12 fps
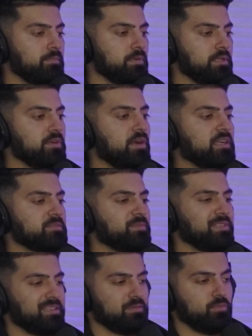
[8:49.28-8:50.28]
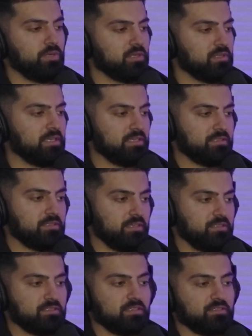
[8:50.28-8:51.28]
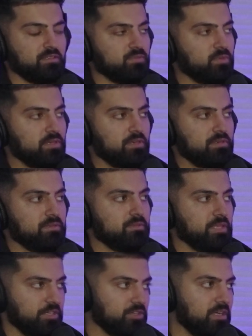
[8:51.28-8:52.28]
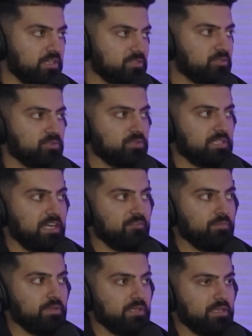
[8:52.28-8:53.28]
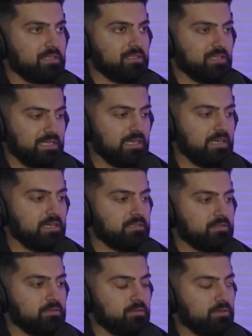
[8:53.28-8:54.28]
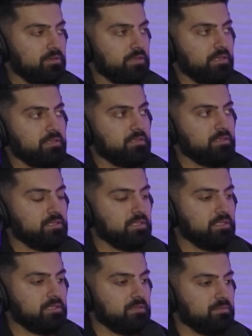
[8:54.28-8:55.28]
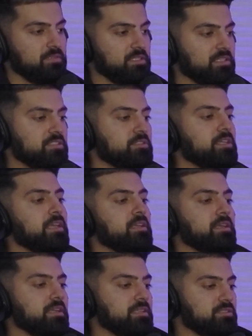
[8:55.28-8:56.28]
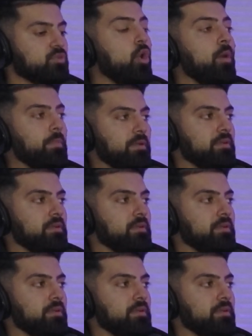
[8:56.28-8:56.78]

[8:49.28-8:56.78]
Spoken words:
But there has been like weird like instances where international students have been like attacked, or like it's like it's common.